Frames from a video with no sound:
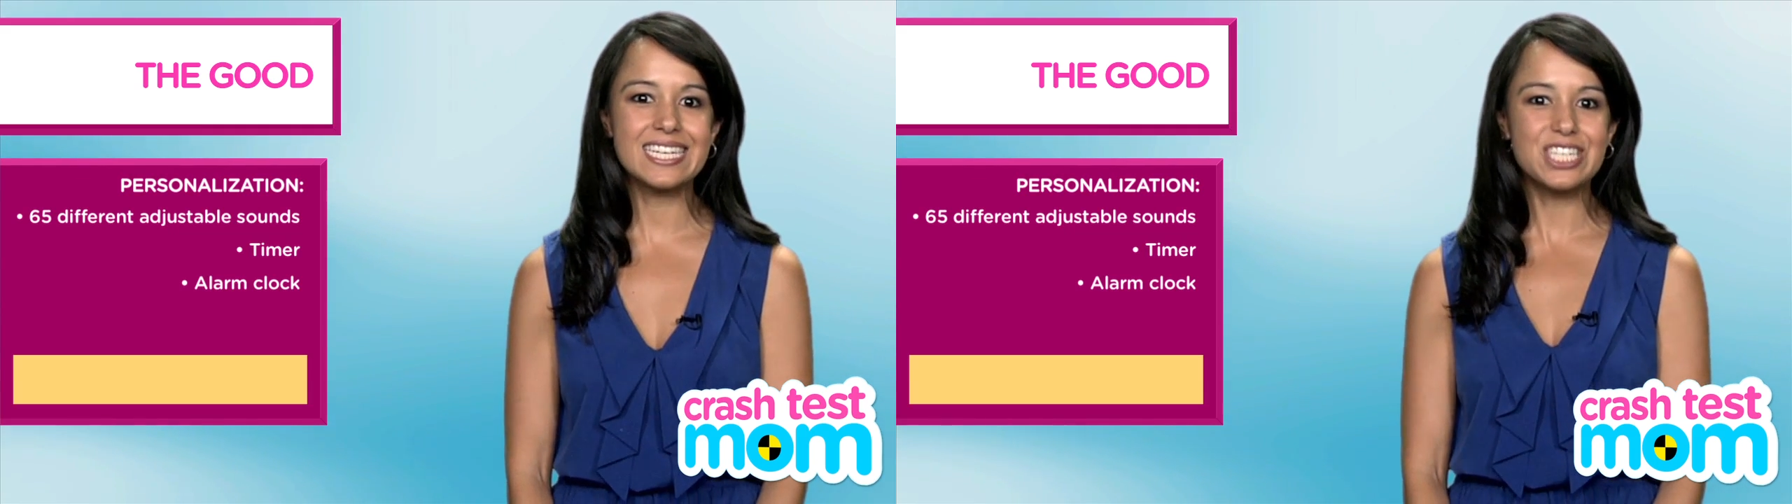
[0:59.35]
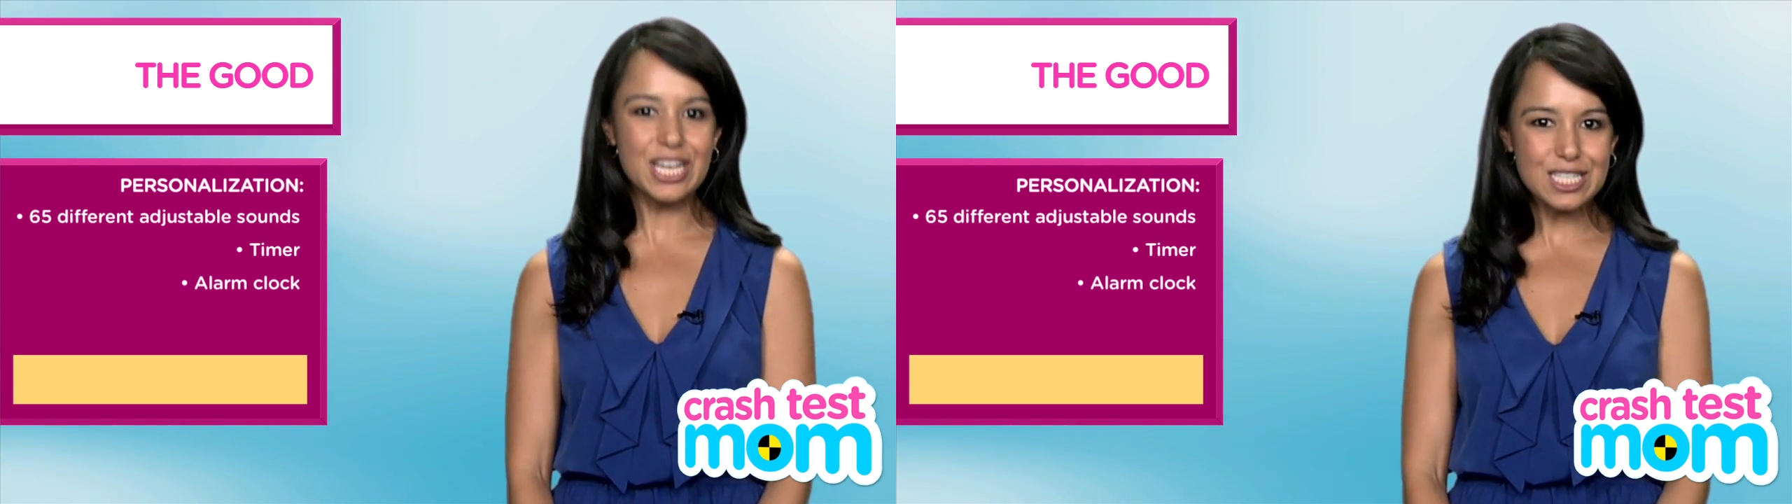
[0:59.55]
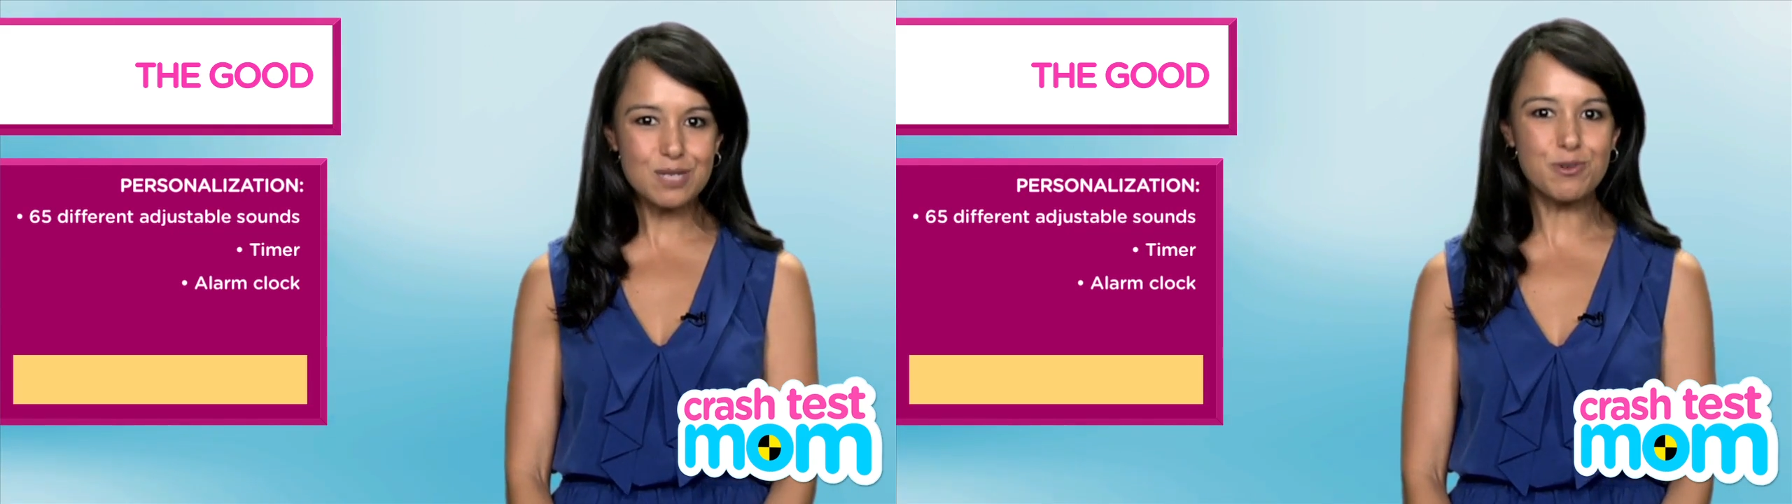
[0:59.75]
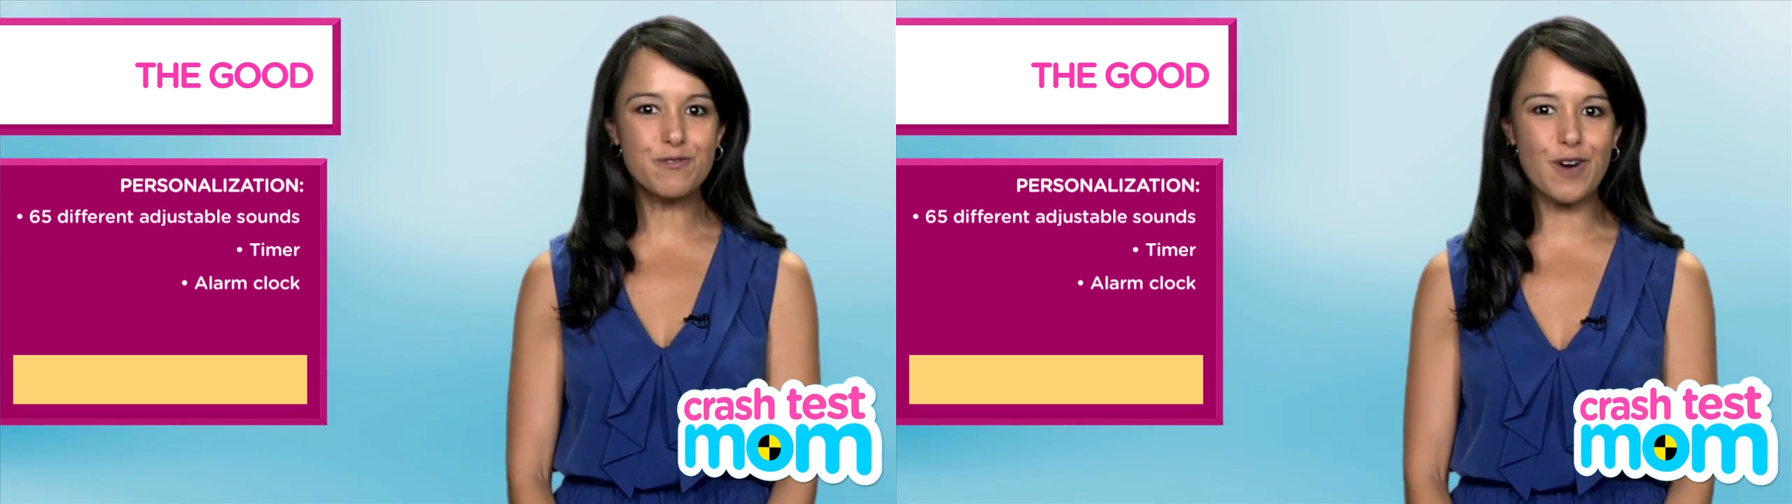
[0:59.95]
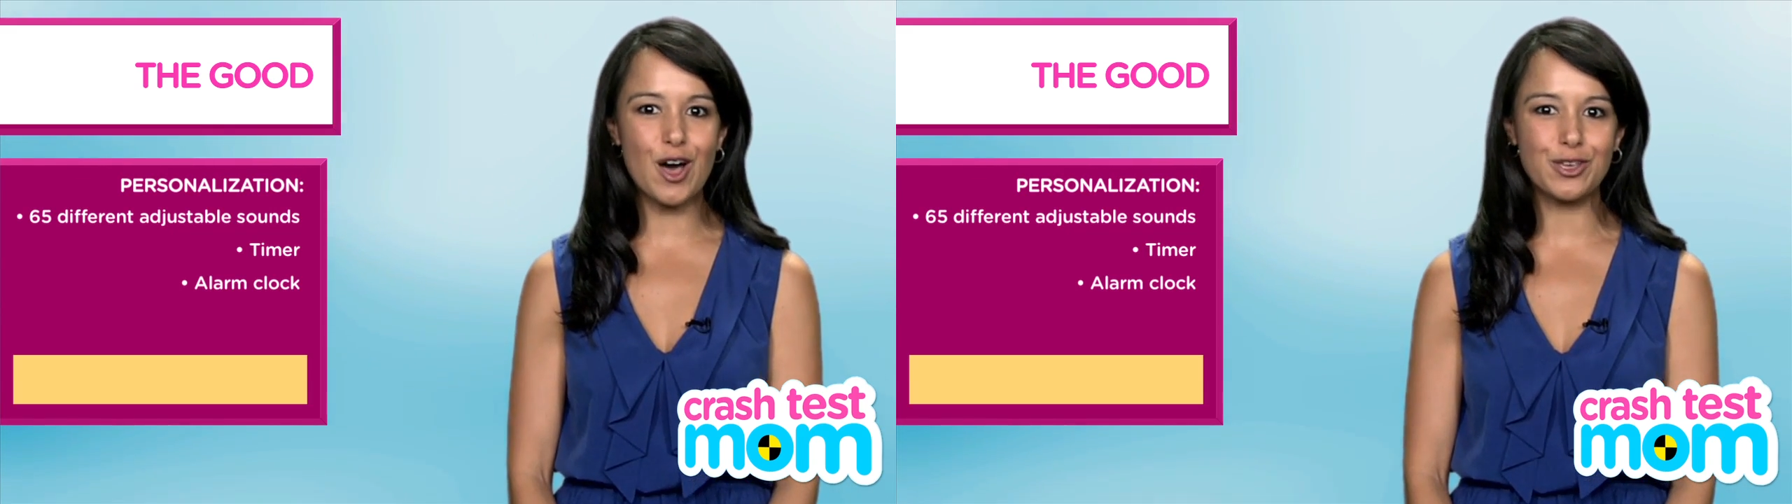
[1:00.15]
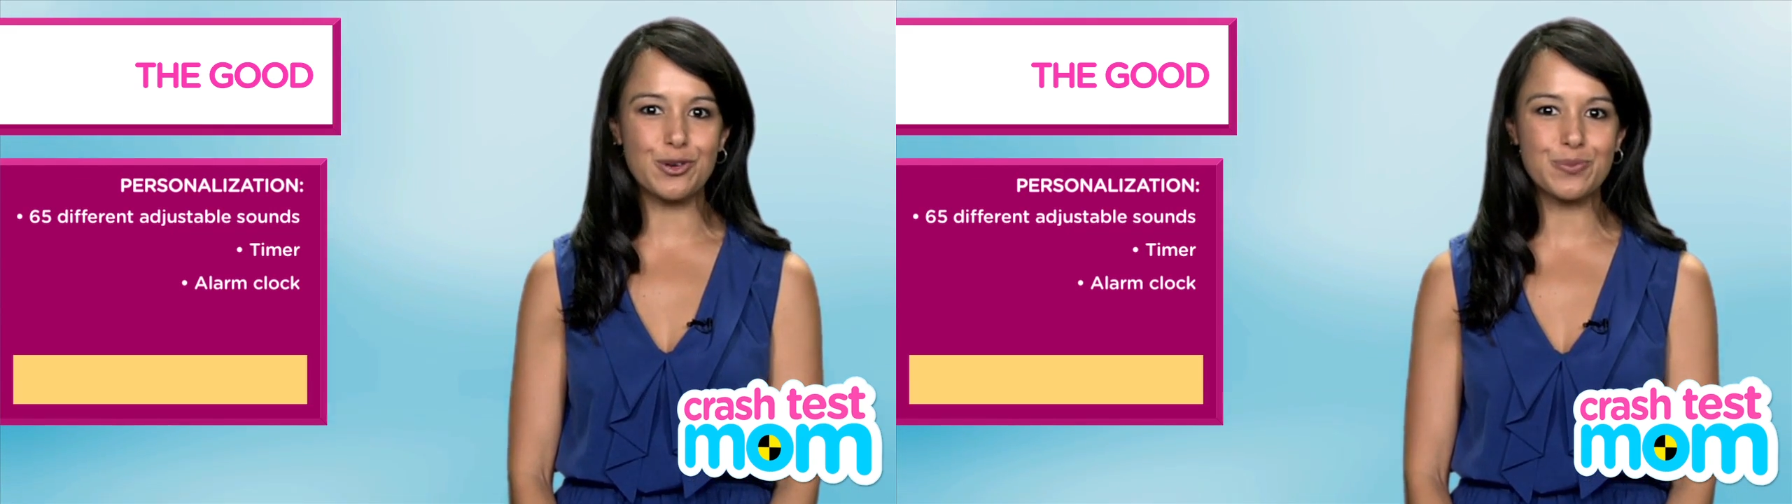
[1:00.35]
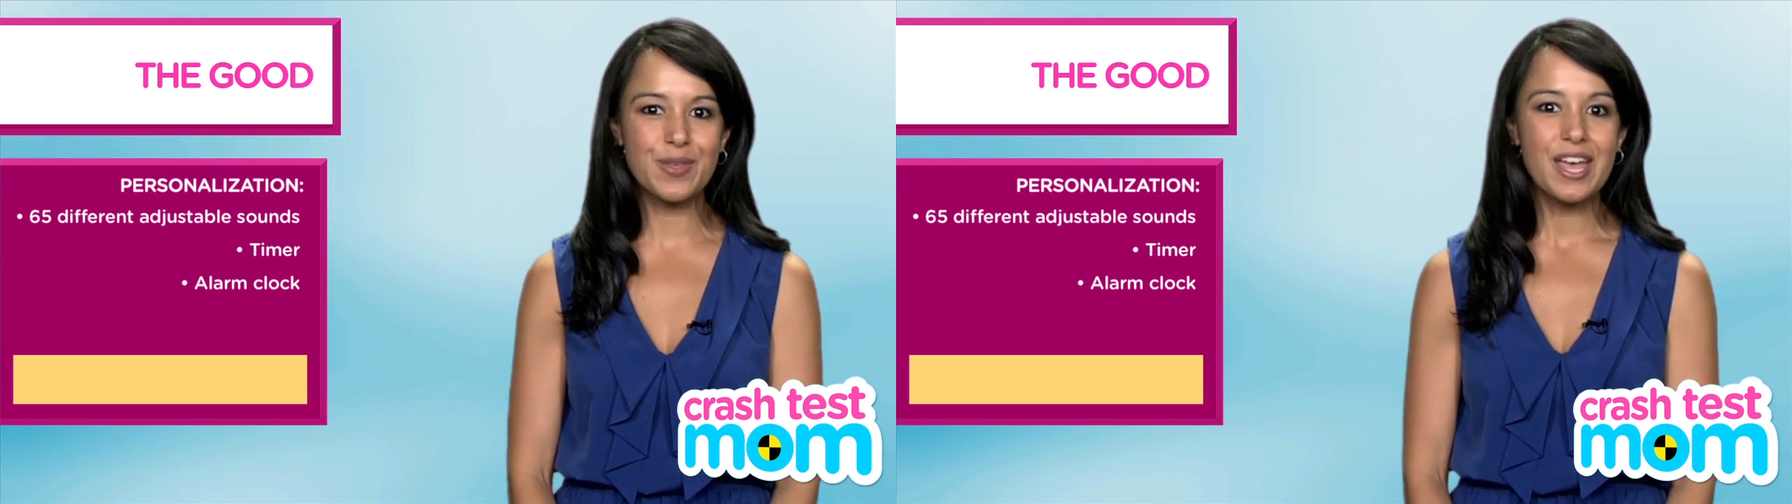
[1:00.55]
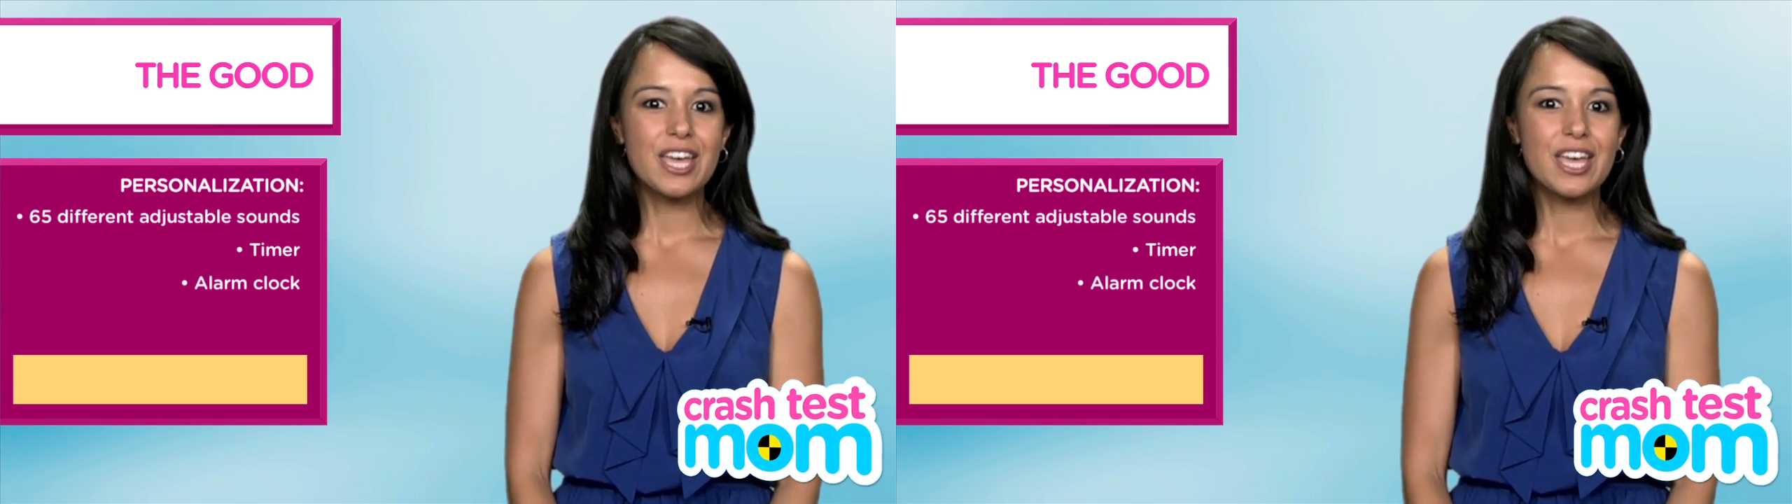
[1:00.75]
adjustable volume,